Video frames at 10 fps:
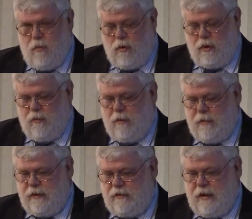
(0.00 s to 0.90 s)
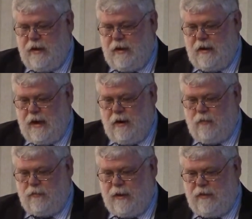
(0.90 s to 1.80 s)
equipment,
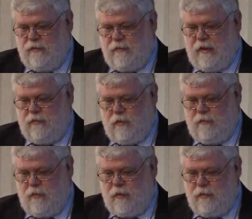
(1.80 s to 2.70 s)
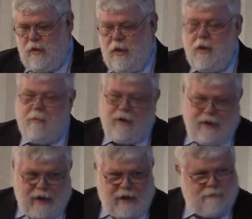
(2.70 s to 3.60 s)
aerospace, and so forth. But
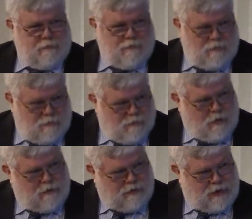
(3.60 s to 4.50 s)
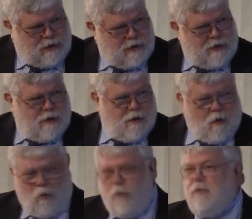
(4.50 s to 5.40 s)
again, one of the
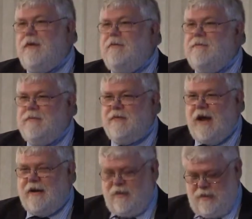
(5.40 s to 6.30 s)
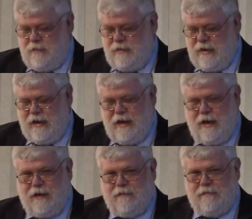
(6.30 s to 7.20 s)
old sector
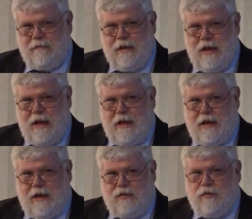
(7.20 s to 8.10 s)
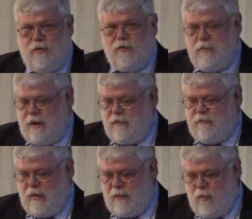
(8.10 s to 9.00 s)
issues becomes
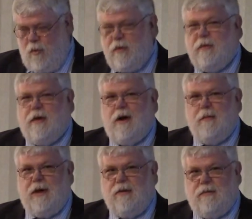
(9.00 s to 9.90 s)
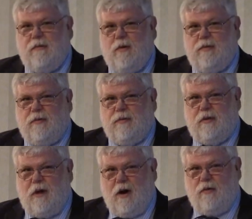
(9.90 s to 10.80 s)
very important there because, of course, there's a
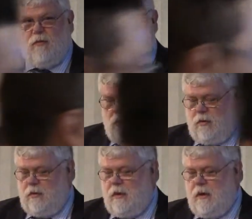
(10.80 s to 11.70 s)
large rural